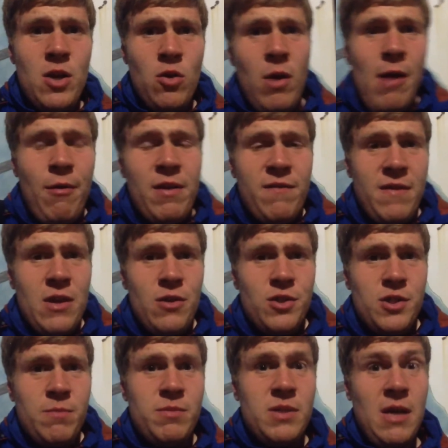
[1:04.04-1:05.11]
know how it
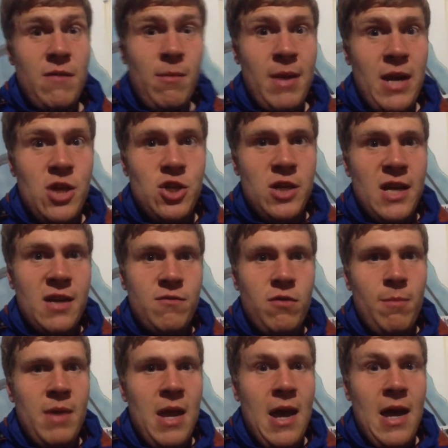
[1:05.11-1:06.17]
feels to have a manager nicked
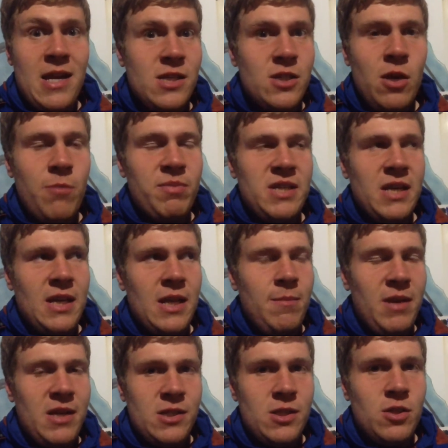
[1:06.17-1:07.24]
from you, and it's not particularly
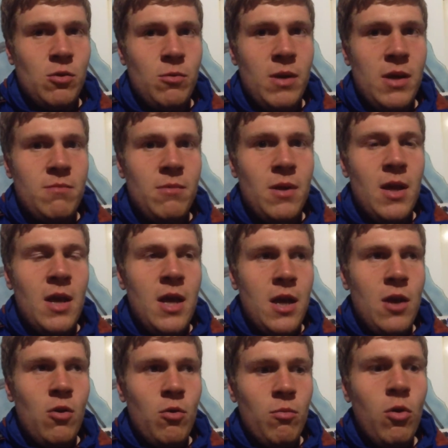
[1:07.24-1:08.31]
pleasant. So we, you
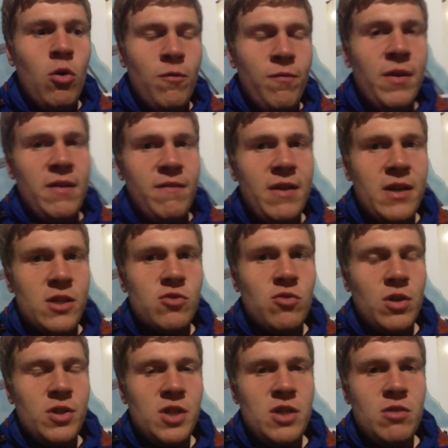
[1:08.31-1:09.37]
know, hopefully, fingers
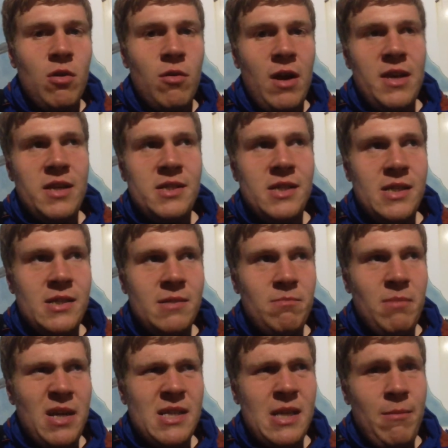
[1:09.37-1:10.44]
crossed, you do all right this season,
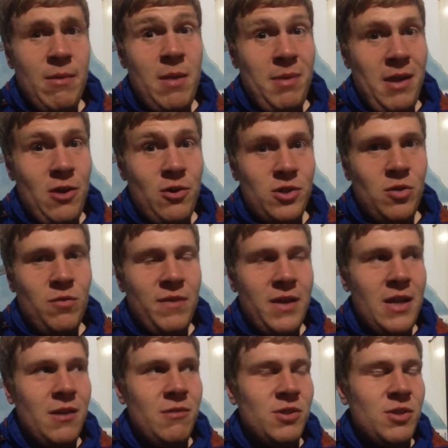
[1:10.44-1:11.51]
except when you play us. Hopefully,
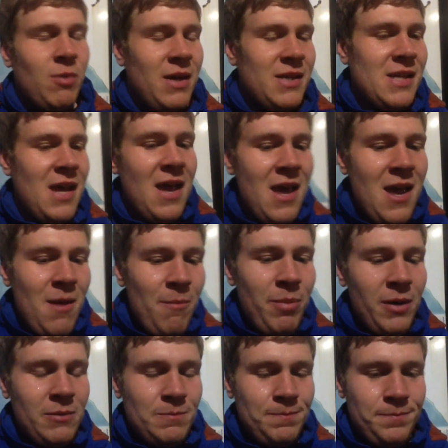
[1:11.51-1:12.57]
you lose twice.
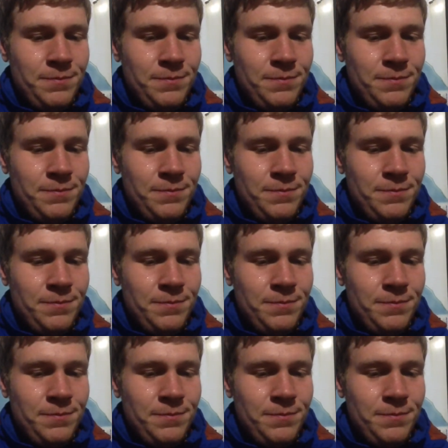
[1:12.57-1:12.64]
But